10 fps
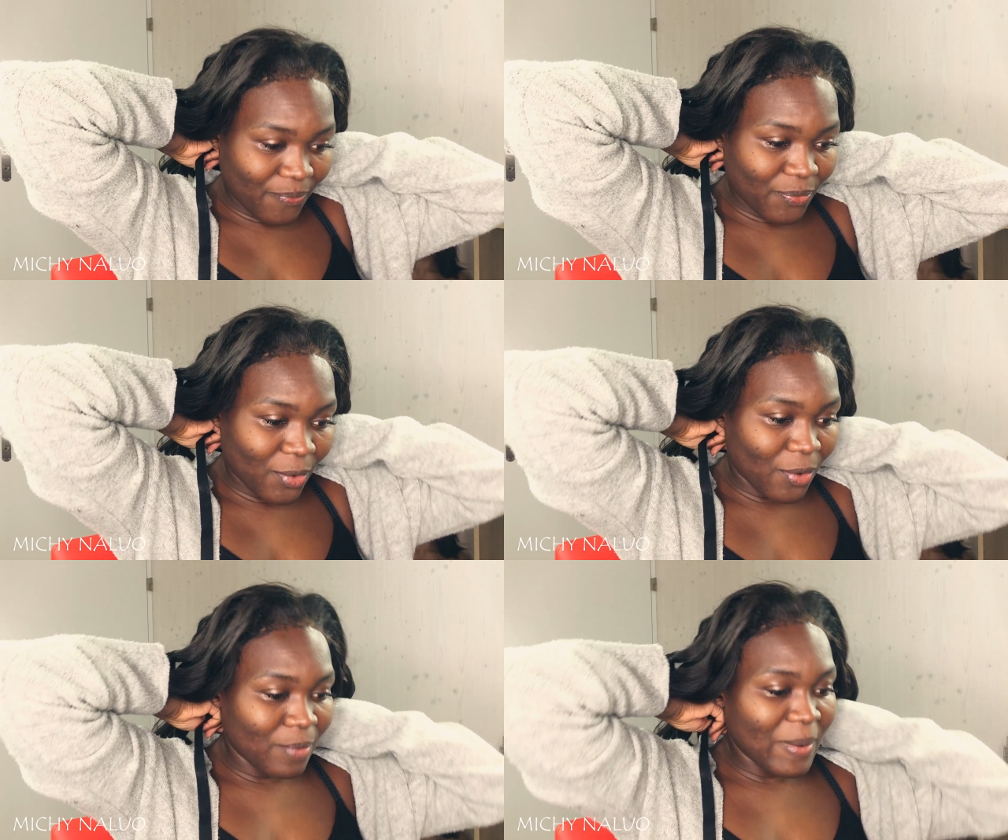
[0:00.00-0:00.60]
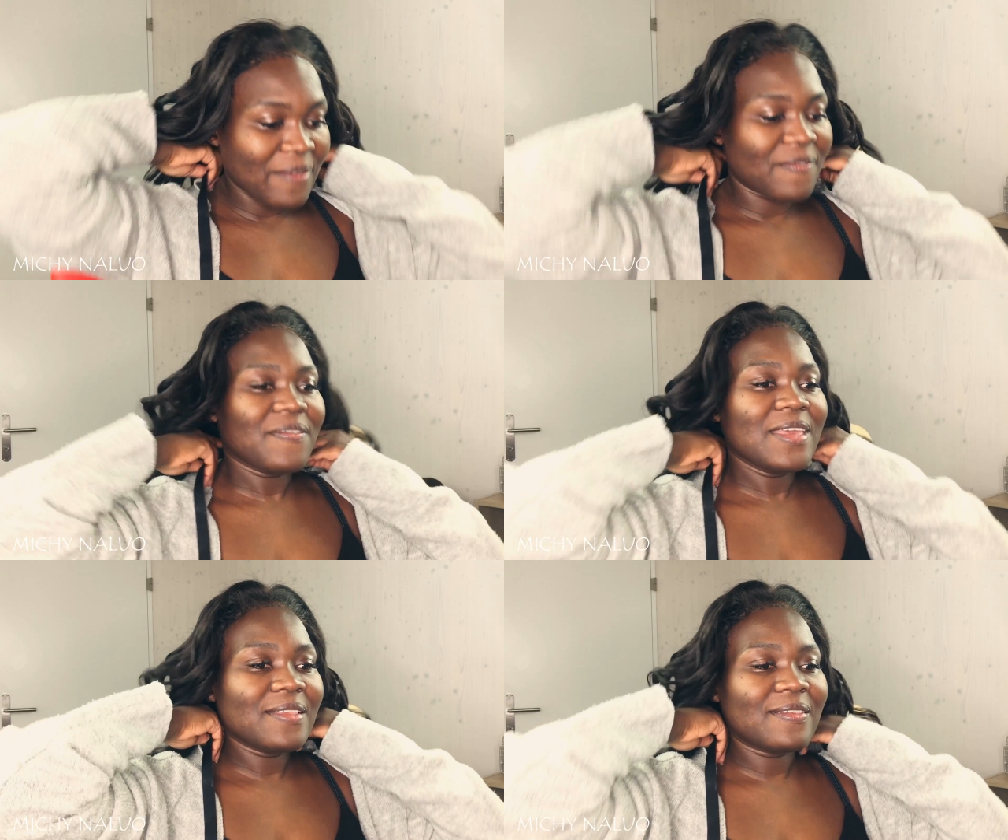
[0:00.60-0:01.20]
on my
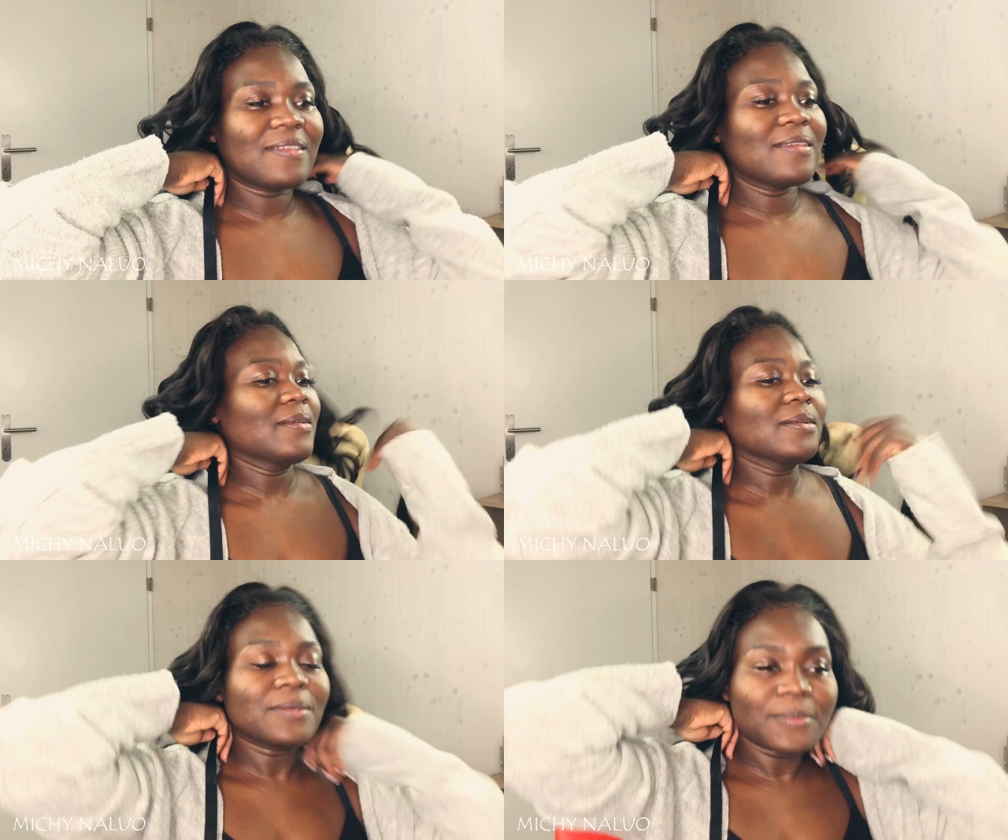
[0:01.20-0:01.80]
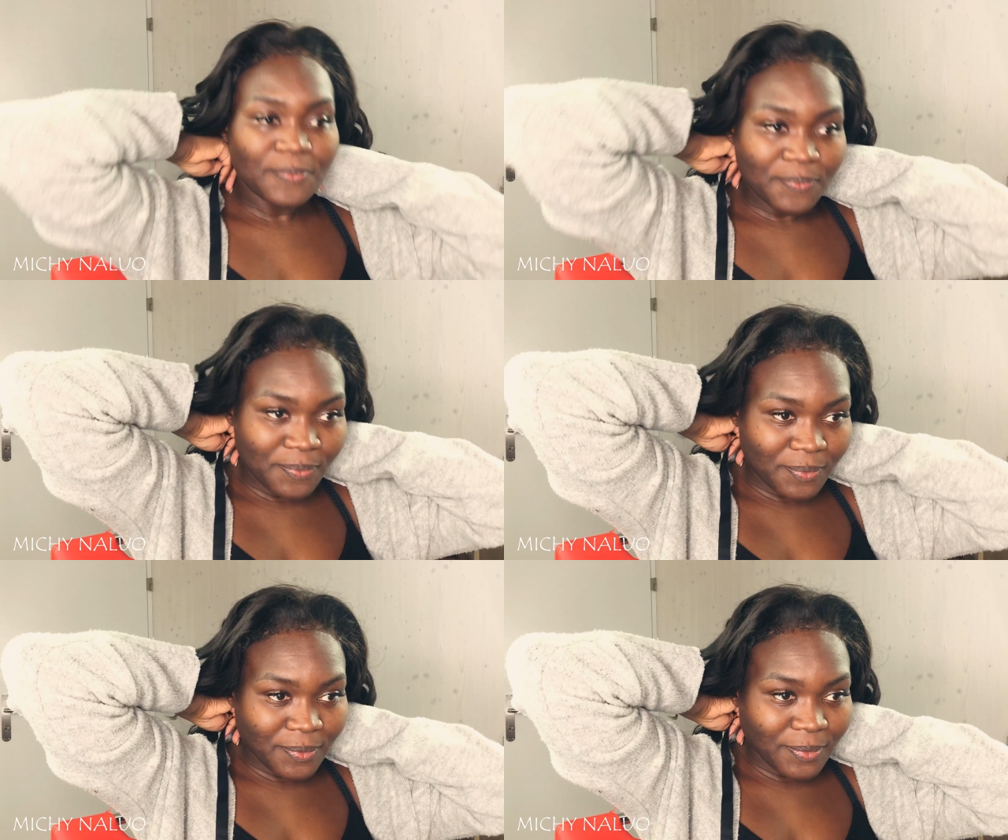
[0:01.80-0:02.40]
face.
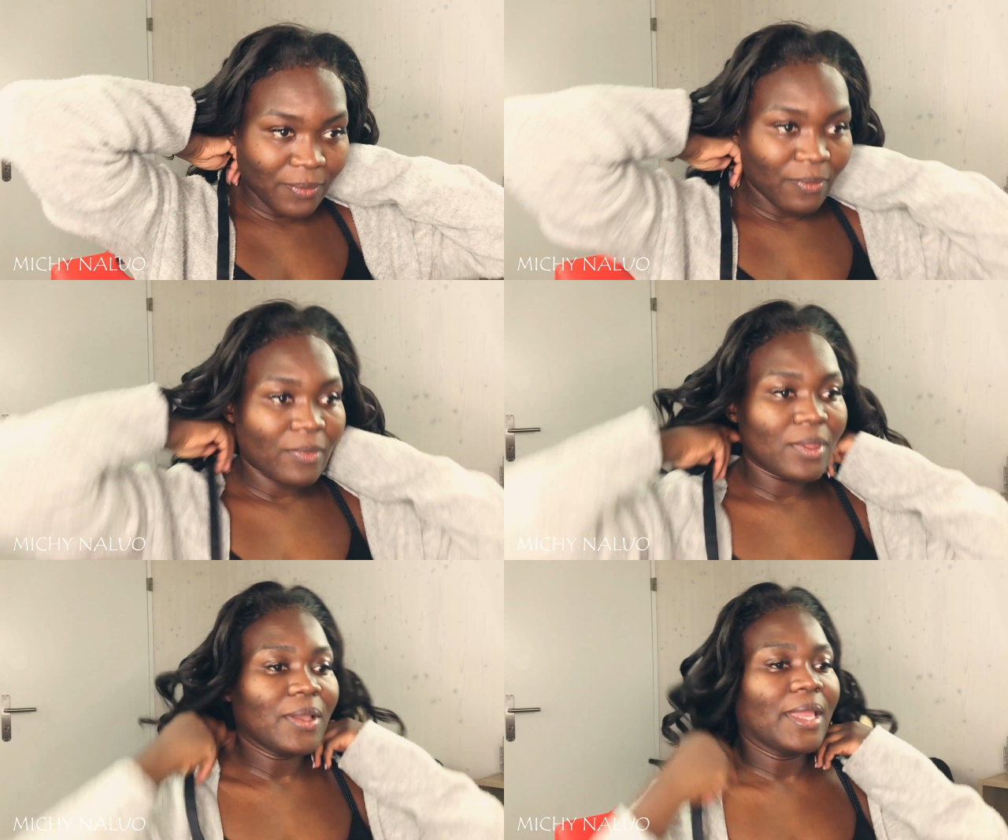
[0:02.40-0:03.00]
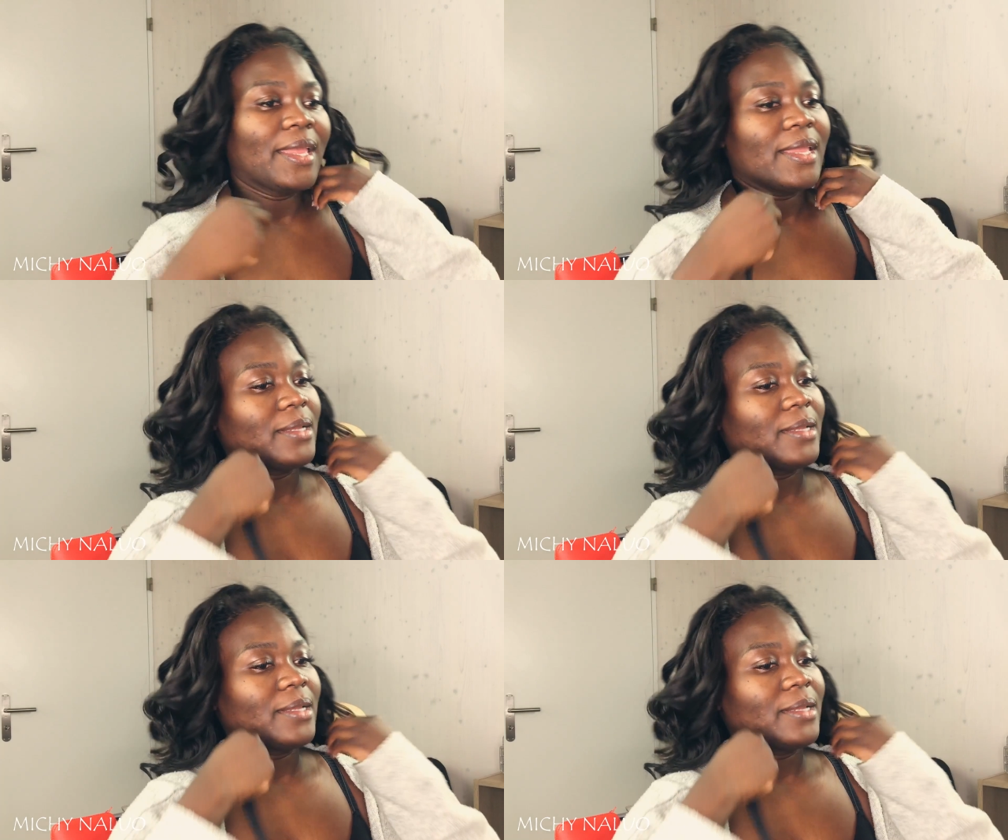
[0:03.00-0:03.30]
Okay.